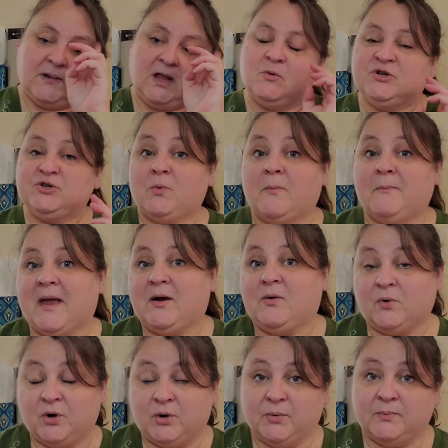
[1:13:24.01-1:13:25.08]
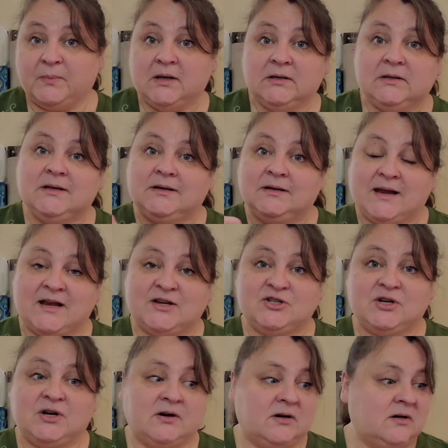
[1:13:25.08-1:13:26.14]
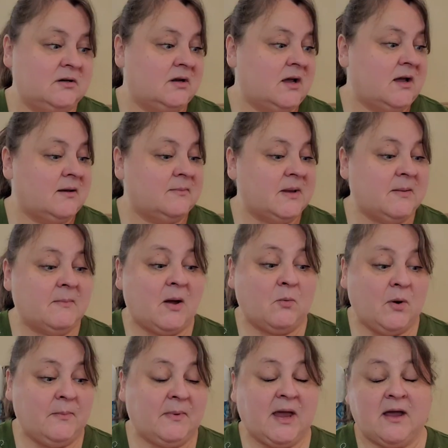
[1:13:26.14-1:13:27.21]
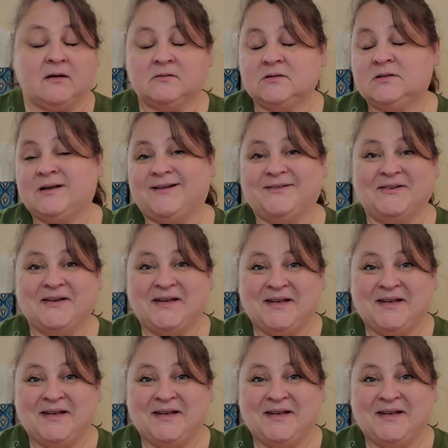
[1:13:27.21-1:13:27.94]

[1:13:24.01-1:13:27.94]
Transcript: Which will make room next year um, in my whip count. So